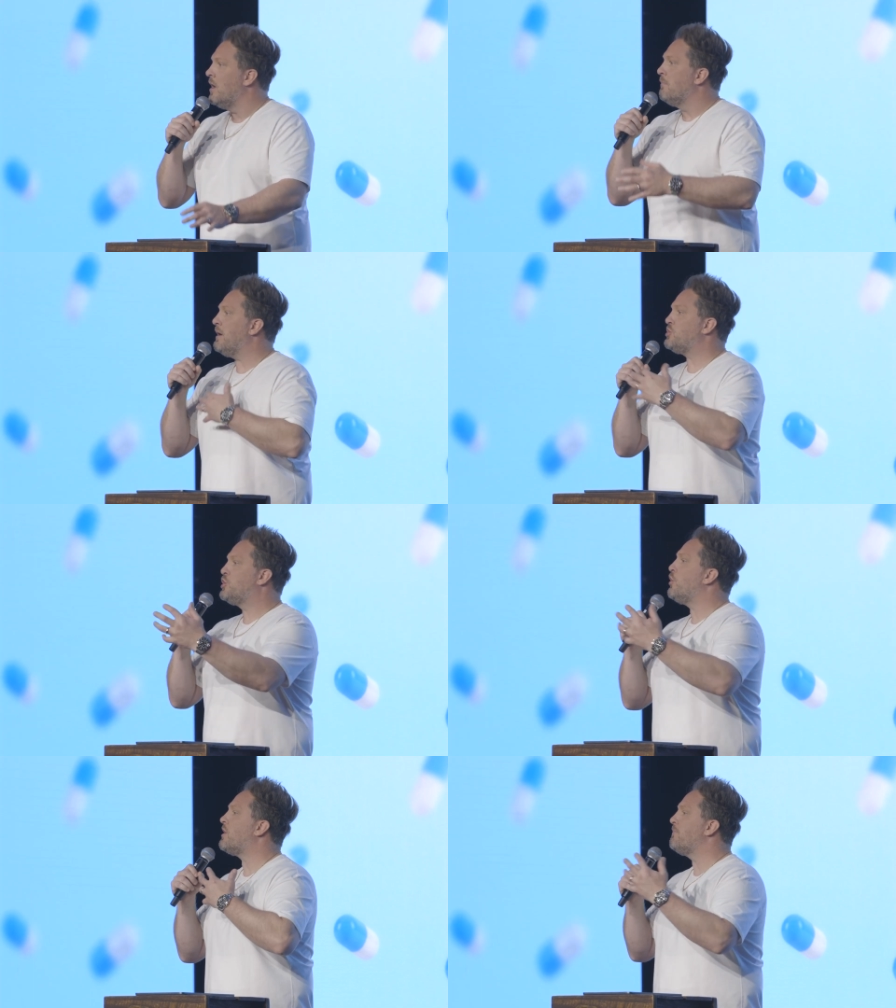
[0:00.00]
But
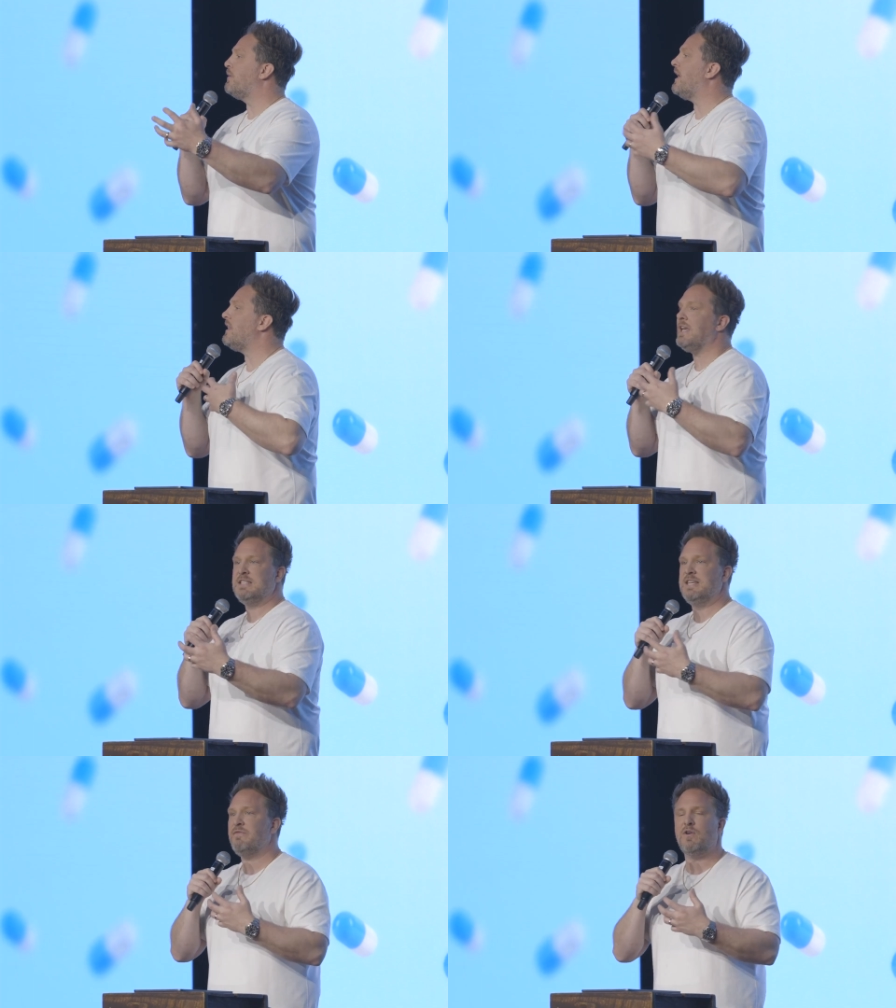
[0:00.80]
two completely
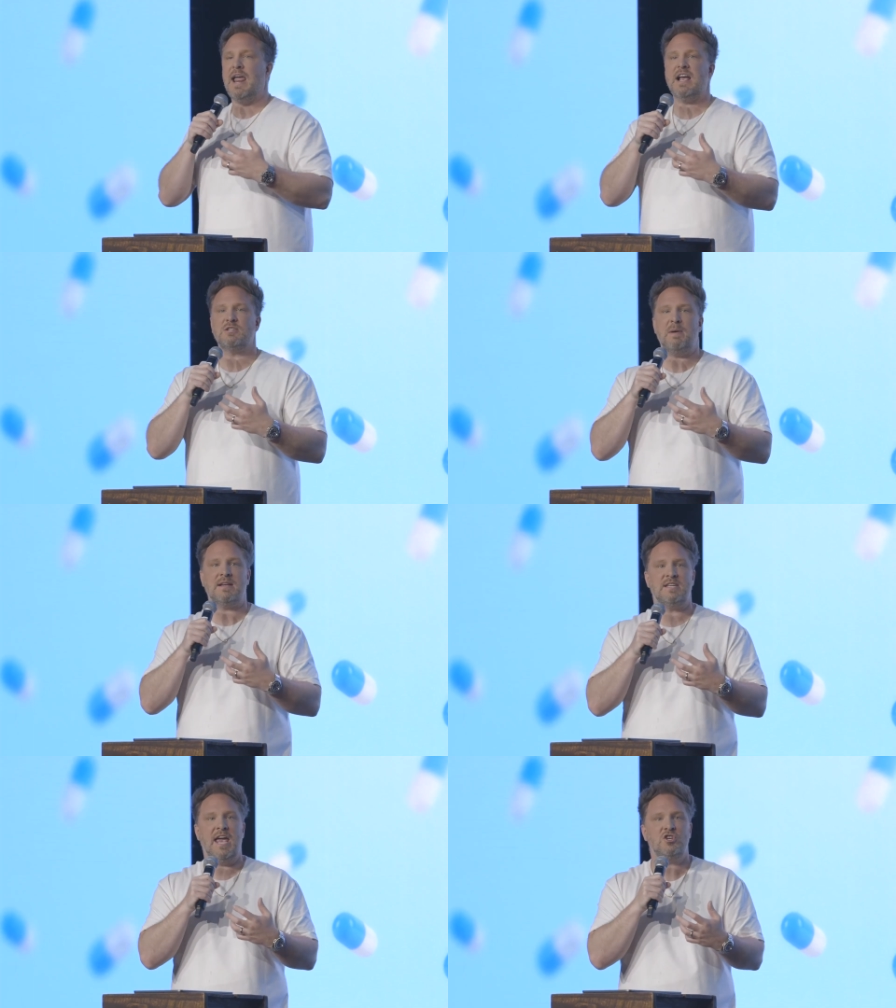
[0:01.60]
different
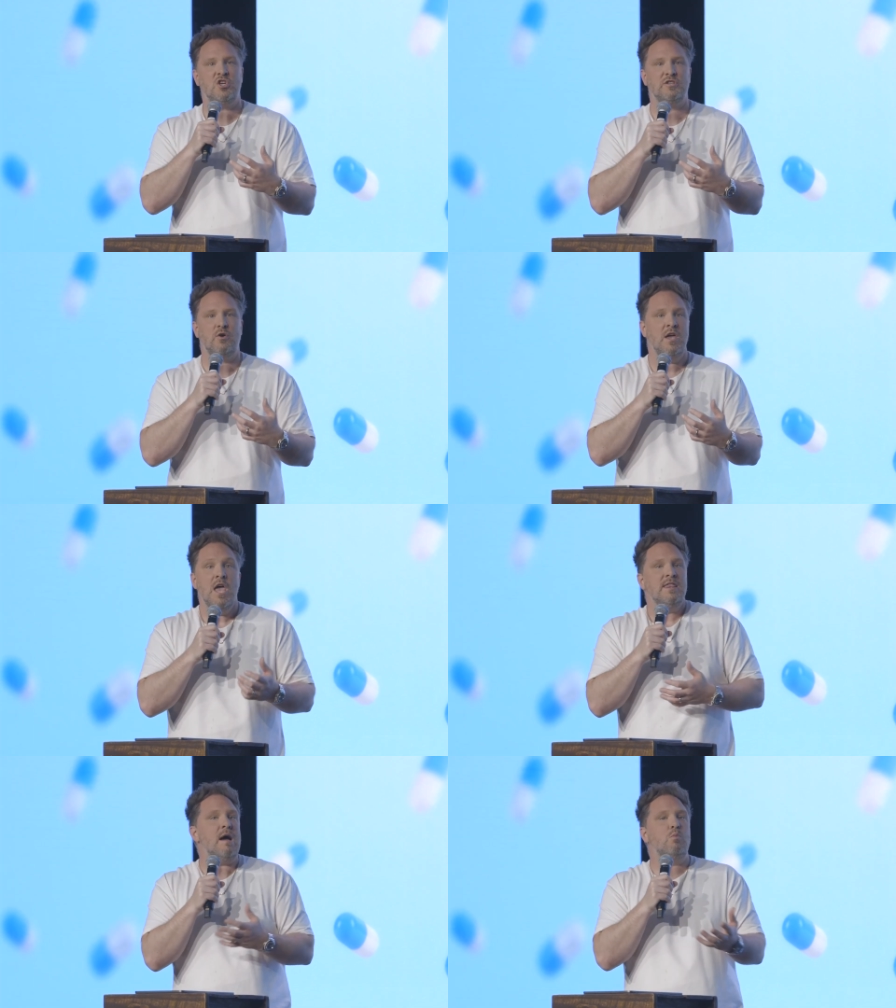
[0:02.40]
expectations going
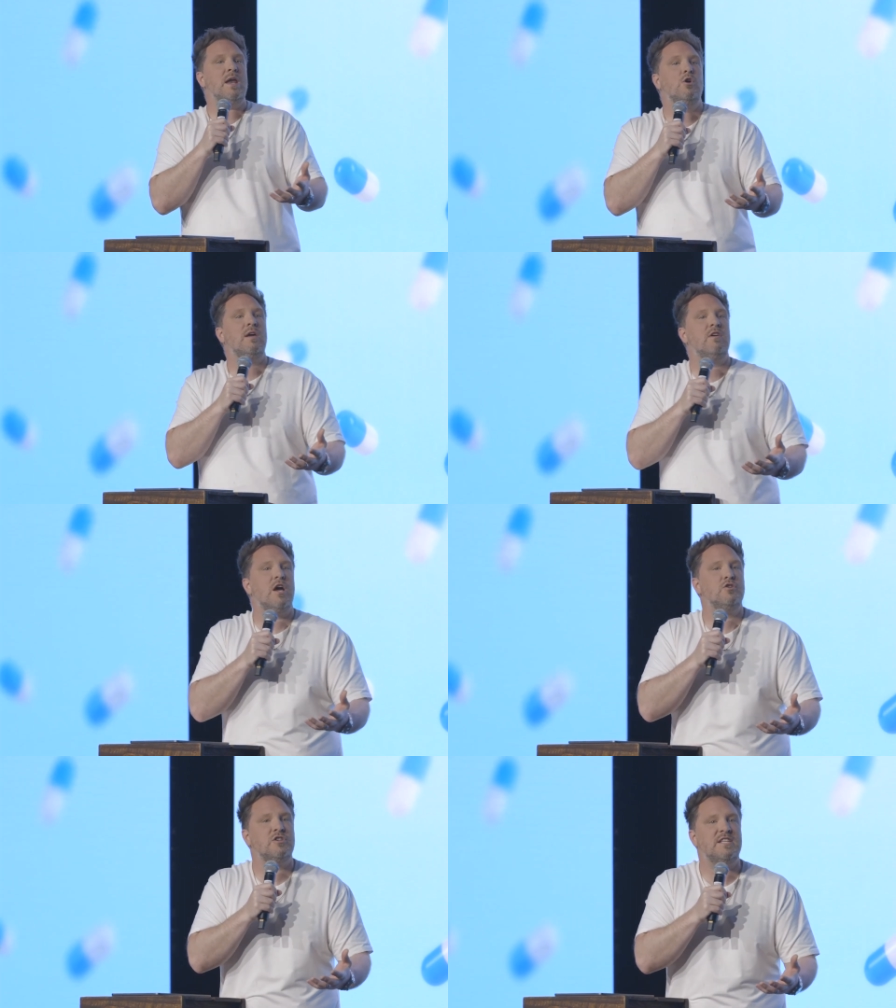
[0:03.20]
that we don't even
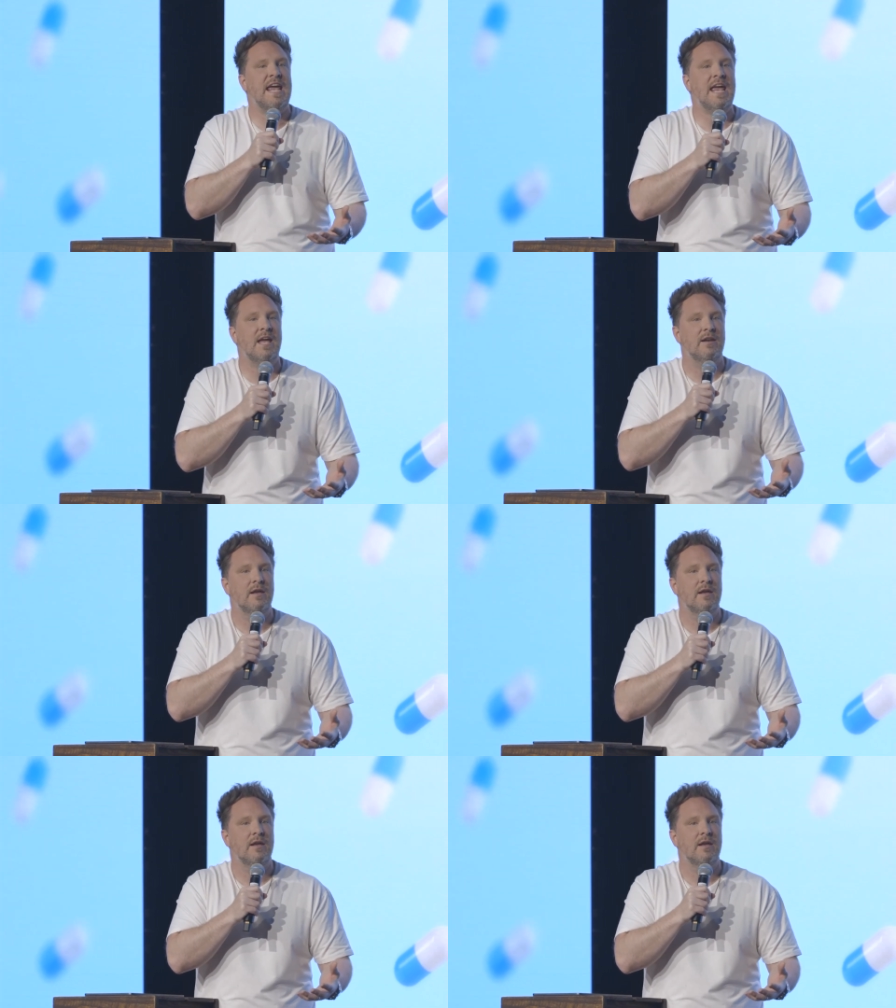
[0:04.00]
understand.